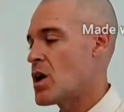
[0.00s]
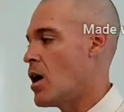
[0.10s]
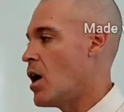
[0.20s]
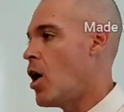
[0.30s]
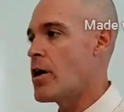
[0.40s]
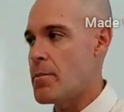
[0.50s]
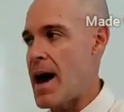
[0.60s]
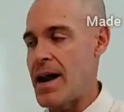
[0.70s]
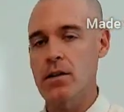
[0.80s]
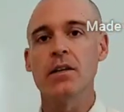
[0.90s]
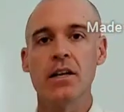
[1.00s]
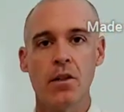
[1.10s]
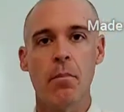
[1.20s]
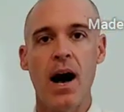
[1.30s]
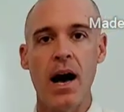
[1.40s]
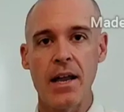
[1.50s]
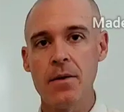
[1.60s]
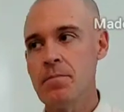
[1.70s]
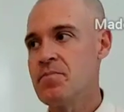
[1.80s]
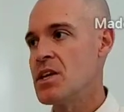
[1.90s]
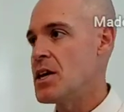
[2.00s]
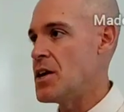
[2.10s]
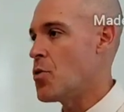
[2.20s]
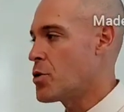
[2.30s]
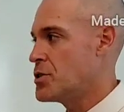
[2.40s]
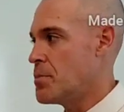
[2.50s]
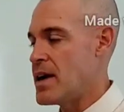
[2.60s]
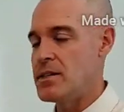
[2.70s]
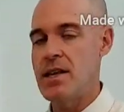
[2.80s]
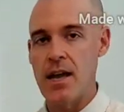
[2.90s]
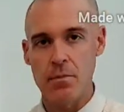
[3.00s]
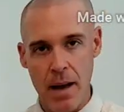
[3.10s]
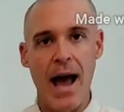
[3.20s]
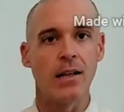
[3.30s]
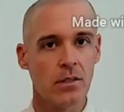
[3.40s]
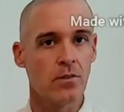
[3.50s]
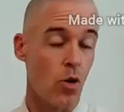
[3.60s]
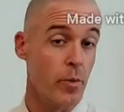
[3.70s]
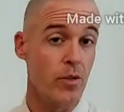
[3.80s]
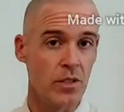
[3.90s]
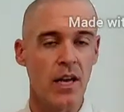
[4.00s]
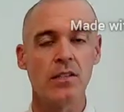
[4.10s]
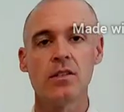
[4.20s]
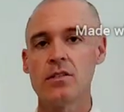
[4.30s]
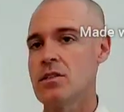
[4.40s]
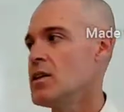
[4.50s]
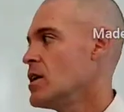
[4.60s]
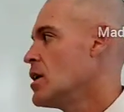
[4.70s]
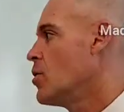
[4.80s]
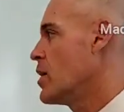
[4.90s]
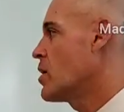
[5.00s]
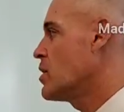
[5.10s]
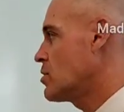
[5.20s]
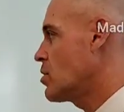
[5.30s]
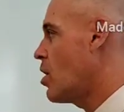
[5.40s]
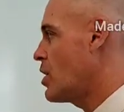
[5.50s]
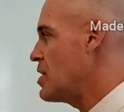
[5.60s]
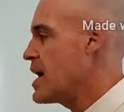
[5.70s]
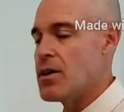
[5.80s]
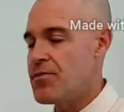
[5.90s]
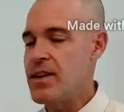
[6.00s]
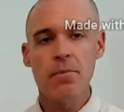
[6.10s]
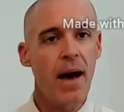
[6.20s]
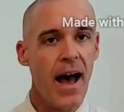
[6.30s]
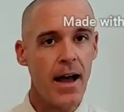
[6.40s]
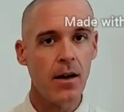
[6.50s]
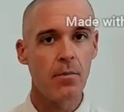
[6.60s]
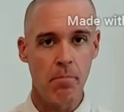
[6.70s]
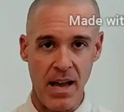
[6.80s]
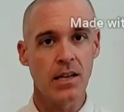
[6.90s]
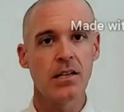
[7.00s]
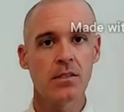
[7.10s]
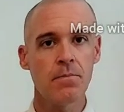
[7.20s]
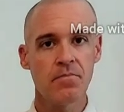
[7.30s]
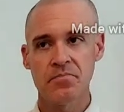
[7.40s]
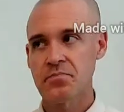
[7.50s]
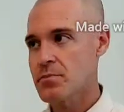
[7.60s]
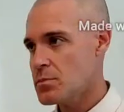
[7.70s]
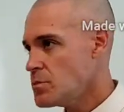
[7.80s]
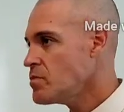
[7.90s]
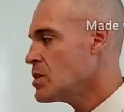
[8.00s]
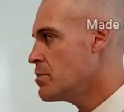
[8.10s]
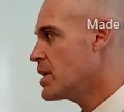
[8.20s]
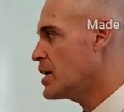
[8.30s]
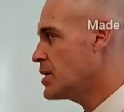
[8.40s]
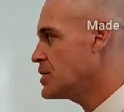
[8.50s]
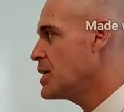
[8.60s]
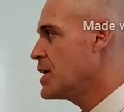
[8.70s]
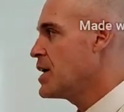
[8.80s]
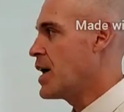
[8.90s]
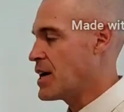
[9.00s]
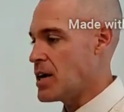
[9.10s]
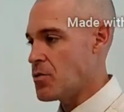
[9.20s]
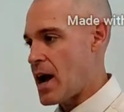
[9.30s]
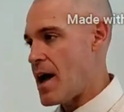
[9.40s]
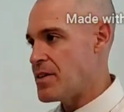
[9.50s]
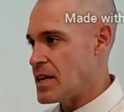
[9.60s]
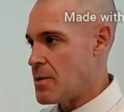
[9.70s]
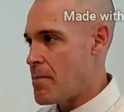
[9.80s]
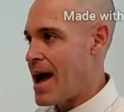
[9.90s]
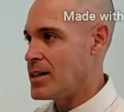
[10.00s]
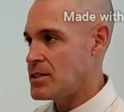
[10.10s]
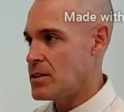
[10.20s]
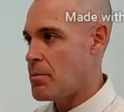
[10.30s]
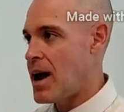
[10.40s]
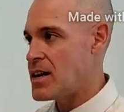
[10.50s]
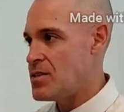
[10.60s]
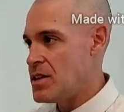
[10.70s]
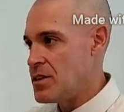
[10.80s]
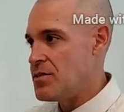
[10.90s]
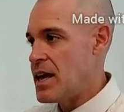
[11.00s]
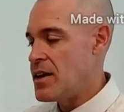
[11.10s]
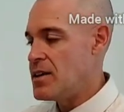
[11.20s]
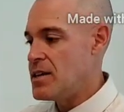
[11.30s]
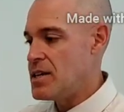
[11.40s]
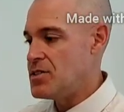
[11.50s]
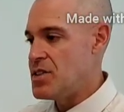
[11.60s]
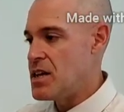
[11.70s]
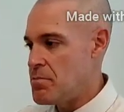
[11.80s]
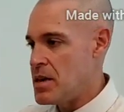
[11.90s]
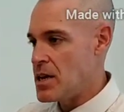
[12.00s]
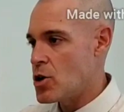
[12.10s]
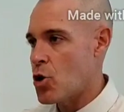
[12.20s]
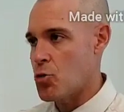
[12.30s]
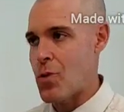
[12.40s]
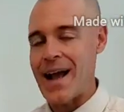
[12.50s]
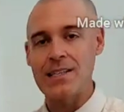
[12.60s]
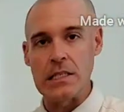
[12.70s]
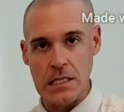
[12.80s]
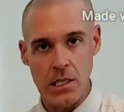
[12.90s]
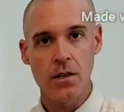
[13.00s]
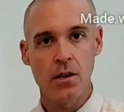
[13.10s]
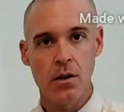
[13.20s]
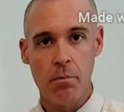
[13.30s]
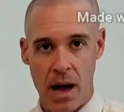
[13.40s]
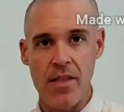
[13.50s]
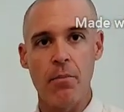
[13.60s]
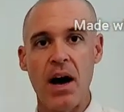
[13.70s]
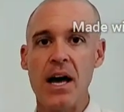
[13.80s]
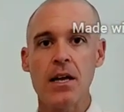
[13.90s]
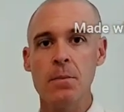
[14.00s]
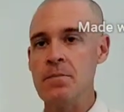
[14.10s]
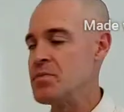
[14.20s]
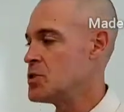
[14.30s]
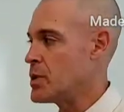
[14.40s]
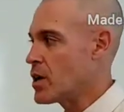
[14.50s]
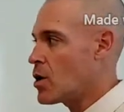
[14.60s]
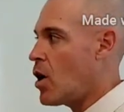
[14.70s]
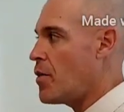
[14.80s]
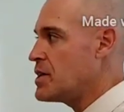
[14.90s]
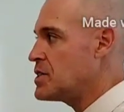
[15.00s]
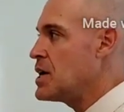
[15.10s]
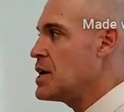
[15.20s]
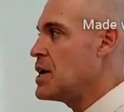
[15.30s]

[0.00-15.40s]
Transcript: uh, automatically in the body in order to maintain balance or homeostasis. We could also call it a negative feedback mechanism because, again, we're having an imbalance in the body that, that is then being corrected by the body. So we could call this